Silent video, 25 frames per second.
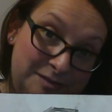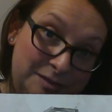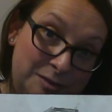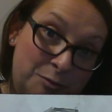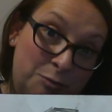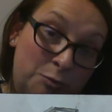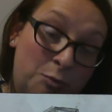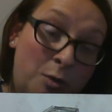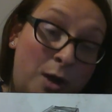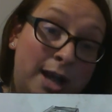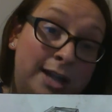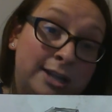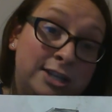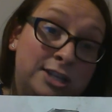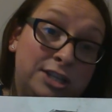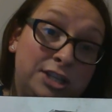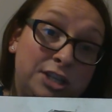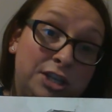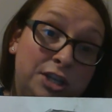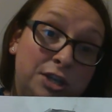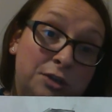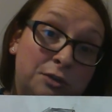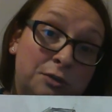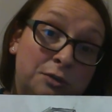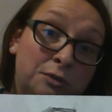wants
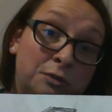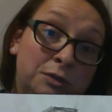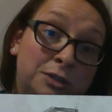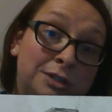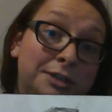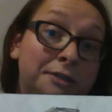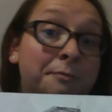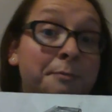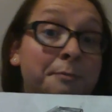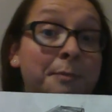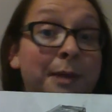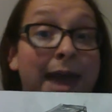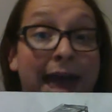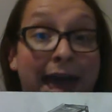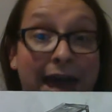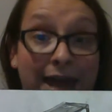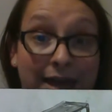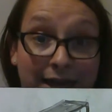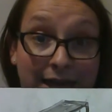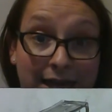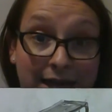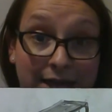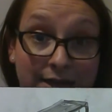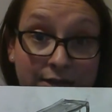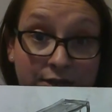you to
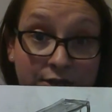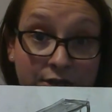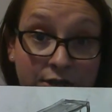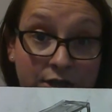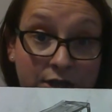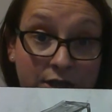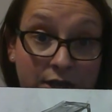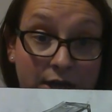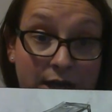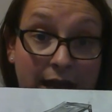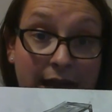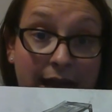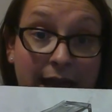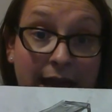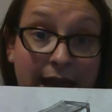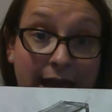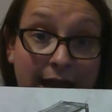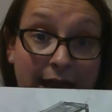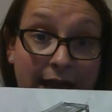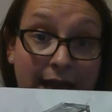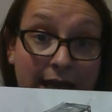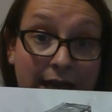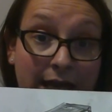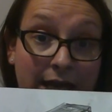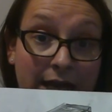package
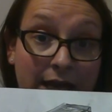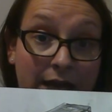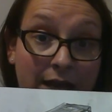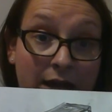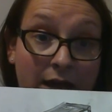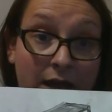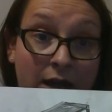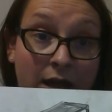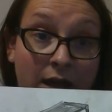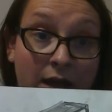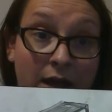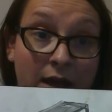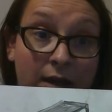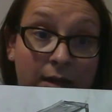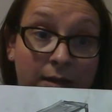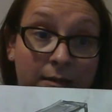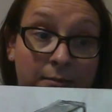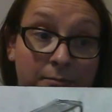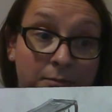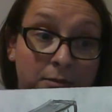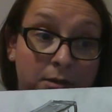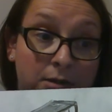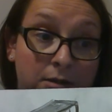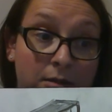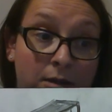a
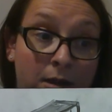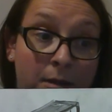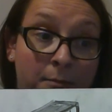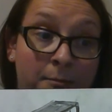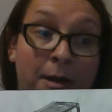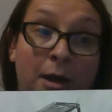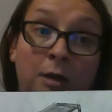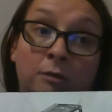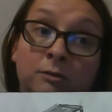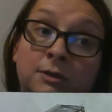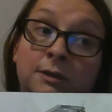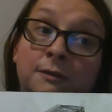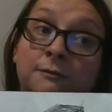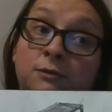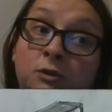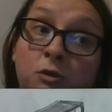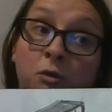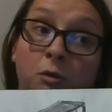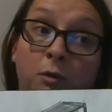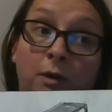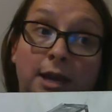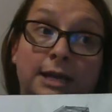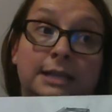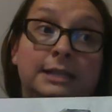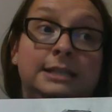amount of
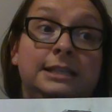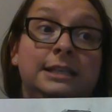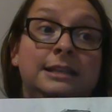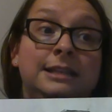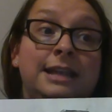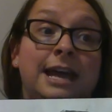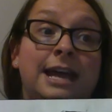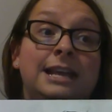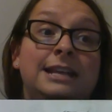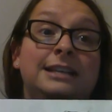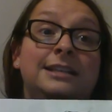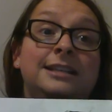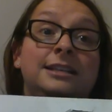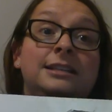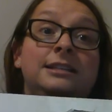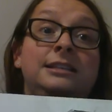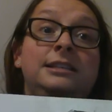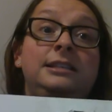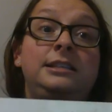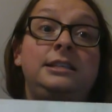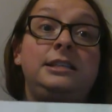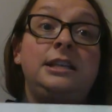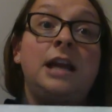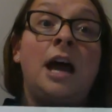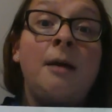toys that is
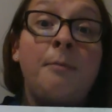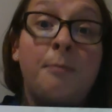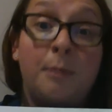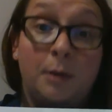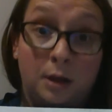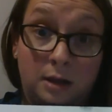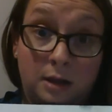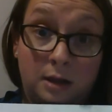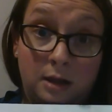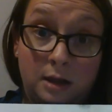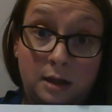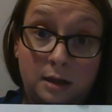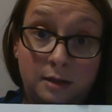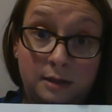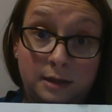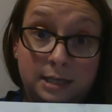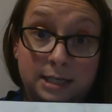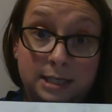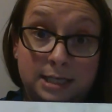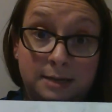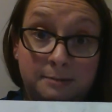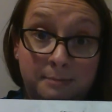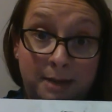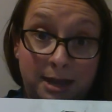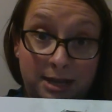double the
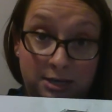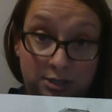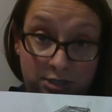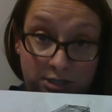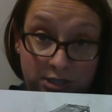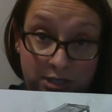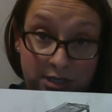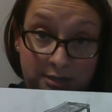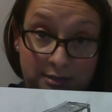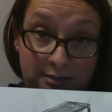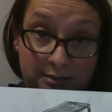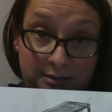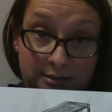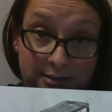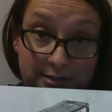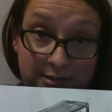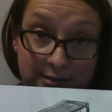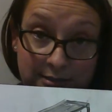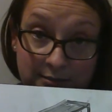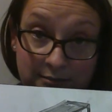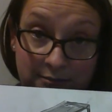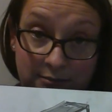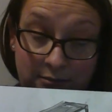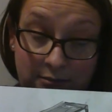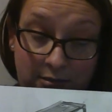
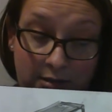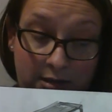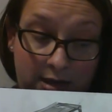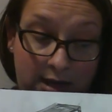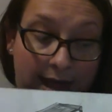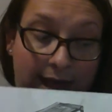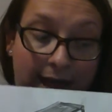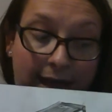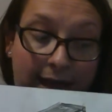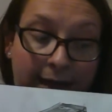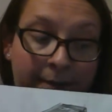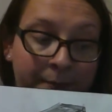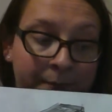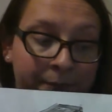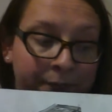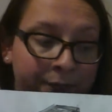dimensions, okay?